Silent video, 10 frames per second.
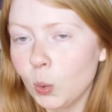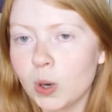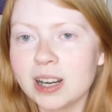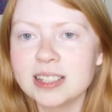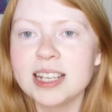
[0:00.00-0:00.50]

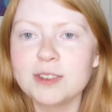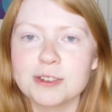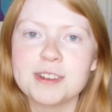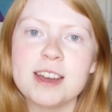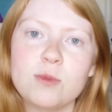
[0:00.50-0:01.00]
where I stayed
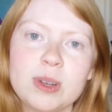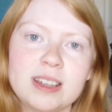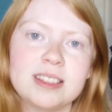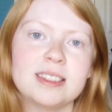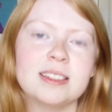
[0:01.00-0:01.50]
for 5
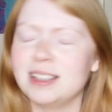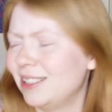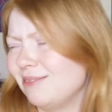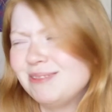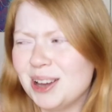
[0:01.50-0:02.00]
weeks.
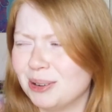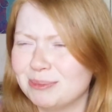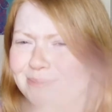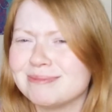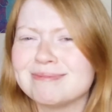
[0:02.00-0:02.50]

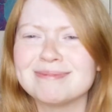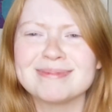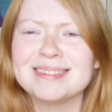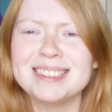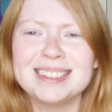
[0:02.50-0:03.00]
No,
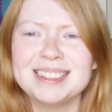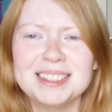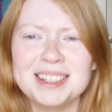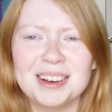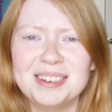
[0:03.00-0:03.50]

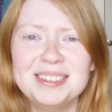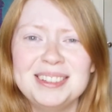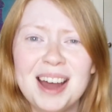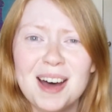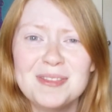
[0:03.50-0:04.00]

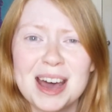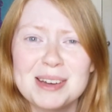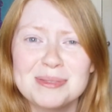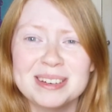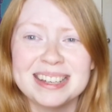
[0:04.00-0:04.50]
not
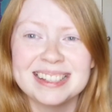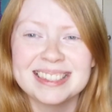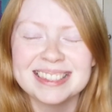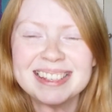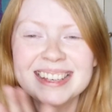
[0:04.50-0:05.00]
5
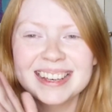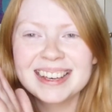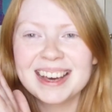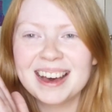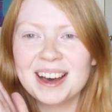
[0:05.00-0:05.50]
weeks.
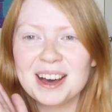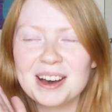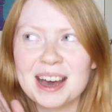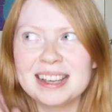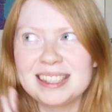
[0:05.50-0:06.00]

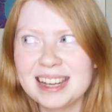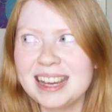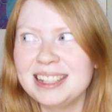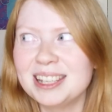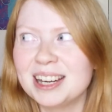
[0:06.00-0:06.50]
I
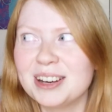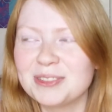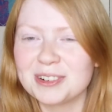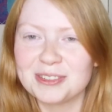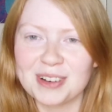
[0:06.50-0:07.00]
stayed there
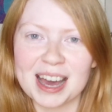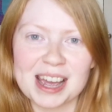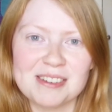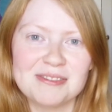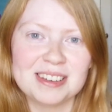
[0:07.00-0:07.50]
for
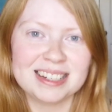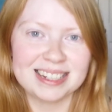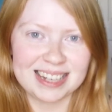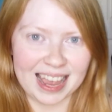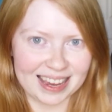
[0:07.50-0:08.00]
5
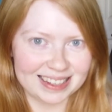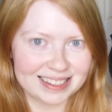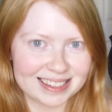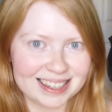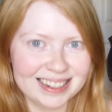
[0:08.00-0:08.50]

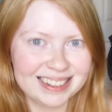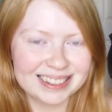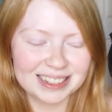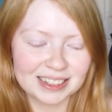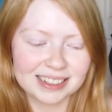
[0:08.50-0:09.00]
days.
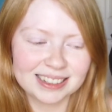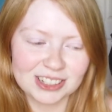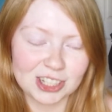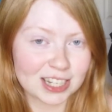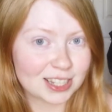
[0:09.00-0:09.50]

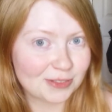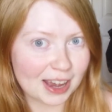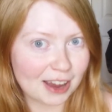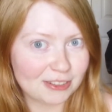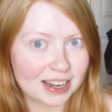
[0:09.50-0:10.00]
Just
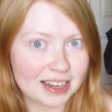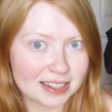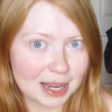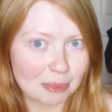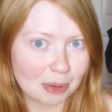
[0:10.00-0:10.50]
5 days,
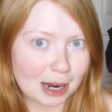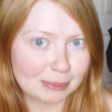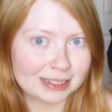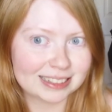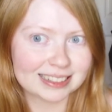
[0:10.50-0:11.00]
I
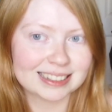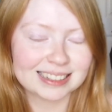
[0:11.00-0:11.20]
promise.